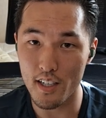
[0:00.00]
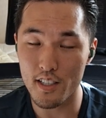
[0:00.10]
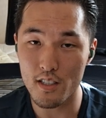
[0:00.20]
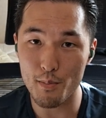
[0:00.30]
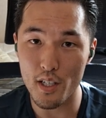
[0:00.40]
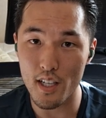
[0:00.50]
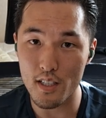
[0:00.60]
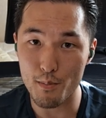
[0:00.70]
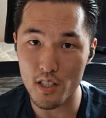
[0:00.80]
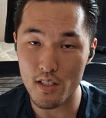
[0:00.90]
I didn't spend
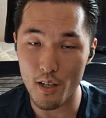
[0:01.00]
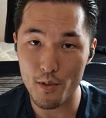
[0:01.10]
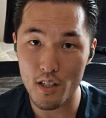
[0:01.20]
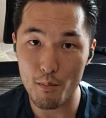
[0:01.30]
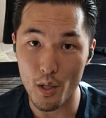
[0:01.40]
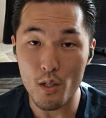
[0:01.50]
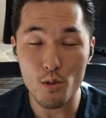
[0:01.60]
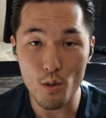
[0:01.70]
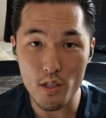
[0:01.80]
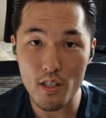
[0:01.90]
as much time with him, but
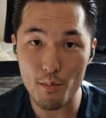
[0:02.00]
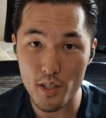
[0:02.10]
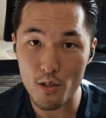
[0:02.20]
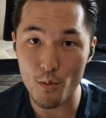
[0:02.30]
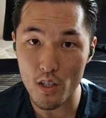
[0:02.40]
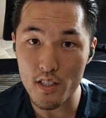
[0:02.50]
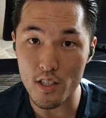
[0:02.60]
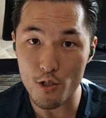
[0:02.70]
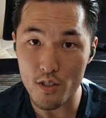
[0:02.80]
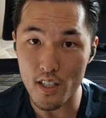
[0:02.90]
his loyalty mission was
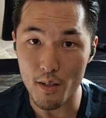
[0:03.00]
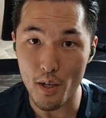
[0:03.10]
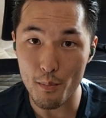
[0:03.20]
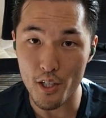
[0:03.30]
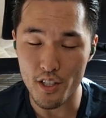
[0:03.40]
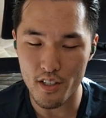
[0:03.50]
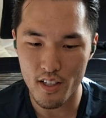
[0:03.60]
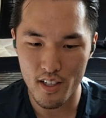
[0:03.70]
interesting in my opinion.